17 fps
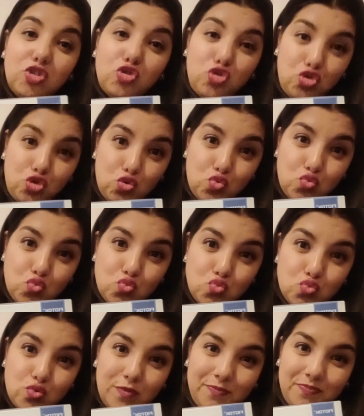2.
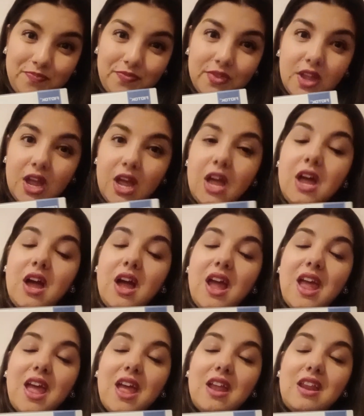
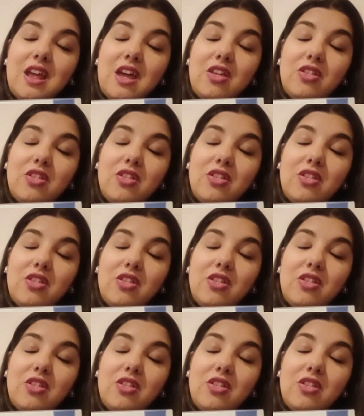And